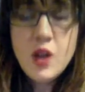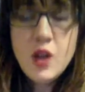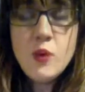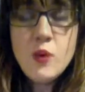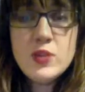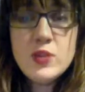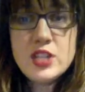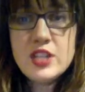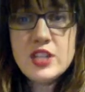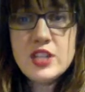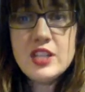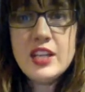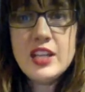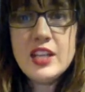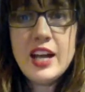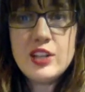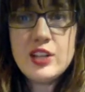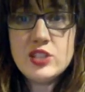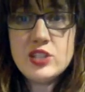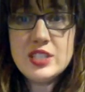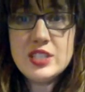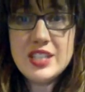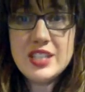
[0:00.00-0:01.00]
which I think
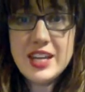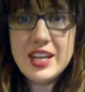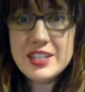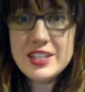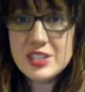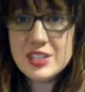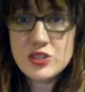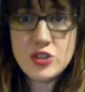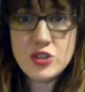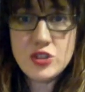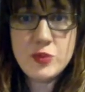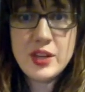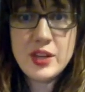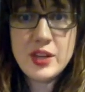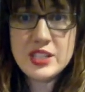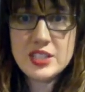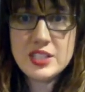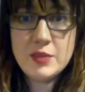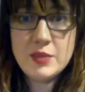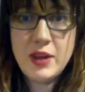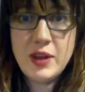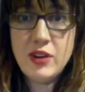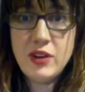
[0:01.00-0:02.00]
actually takes a
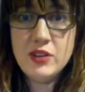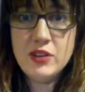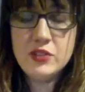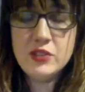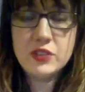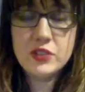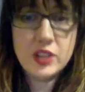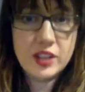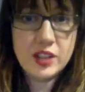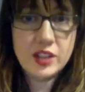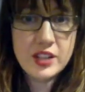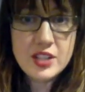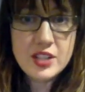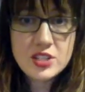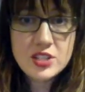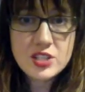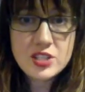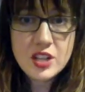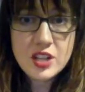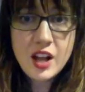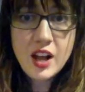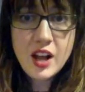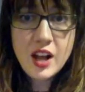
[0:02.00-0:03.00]
tremendous amount of
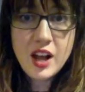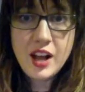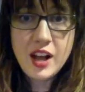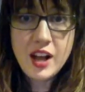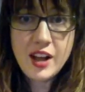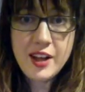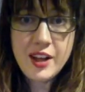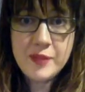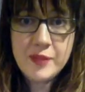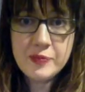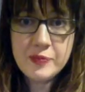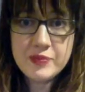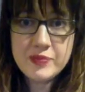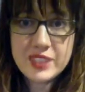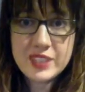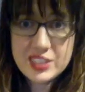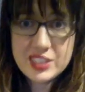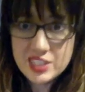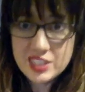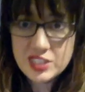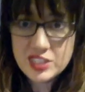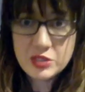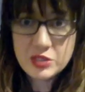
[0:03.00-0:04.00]
courage
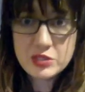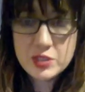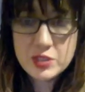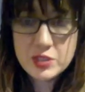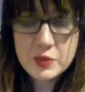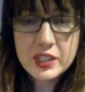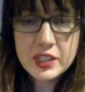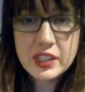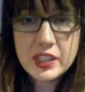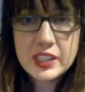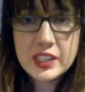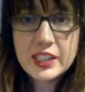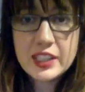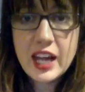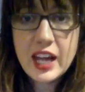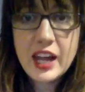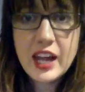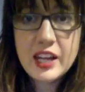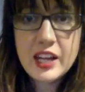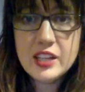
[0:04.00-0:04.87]
to do something like that.